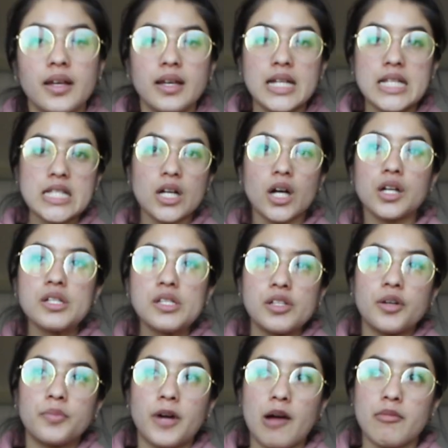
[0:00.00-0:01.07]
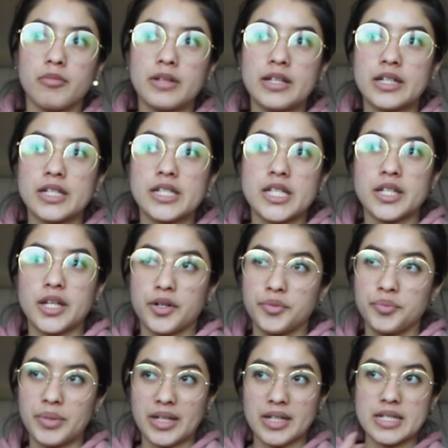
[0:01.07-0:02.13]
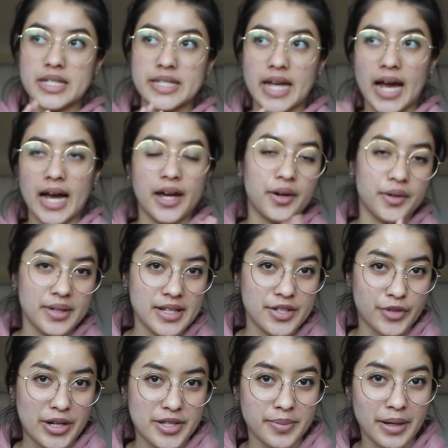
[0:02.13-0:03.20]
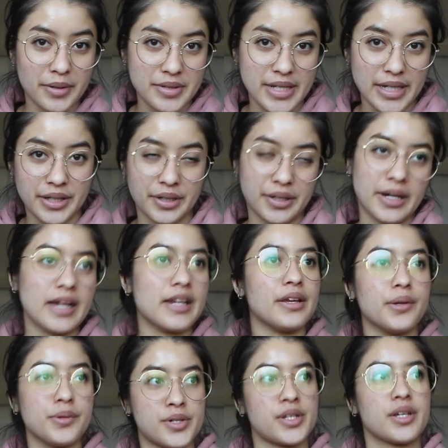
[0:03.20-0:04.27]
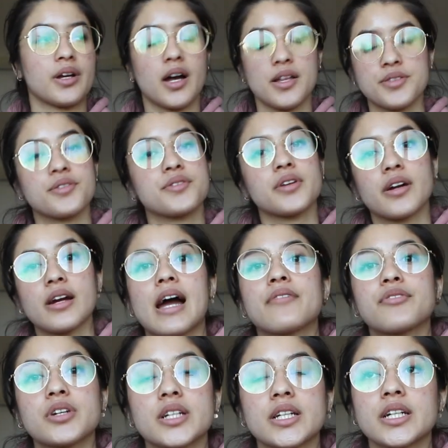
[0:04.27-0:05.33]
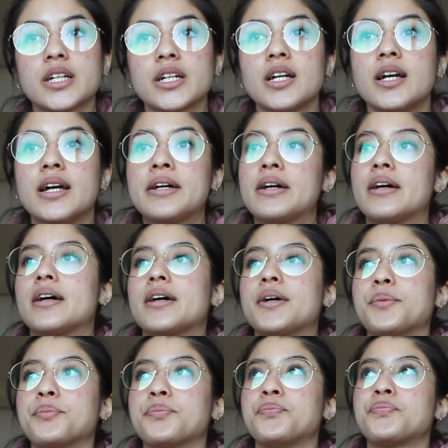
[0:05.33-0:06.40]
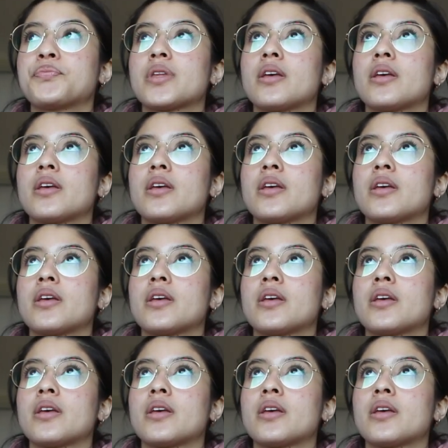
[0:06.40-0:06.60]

it's also probably good to note because I always stress about dinner and usually concerts are after dinner um,